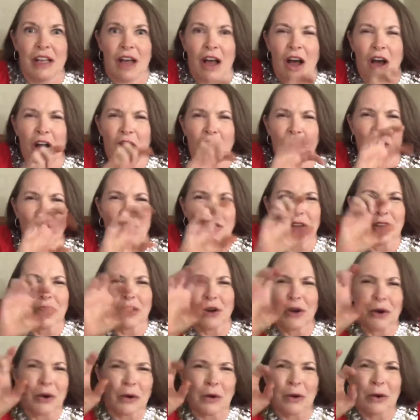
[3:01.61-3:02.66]
All the
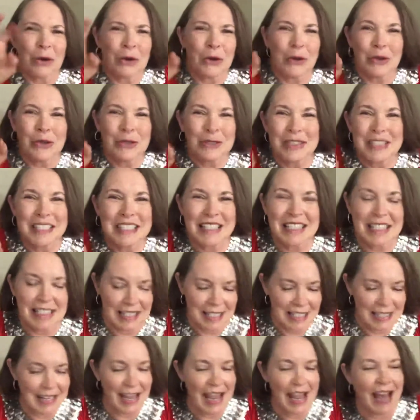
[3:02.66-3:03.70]
curls.
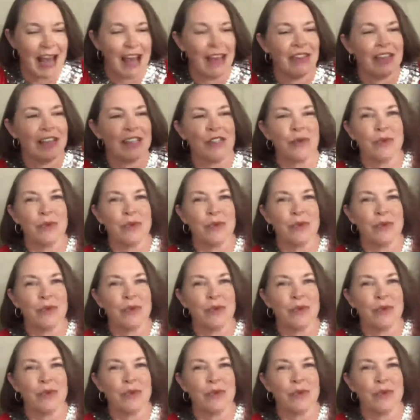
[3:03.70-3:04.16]
Yeah, that's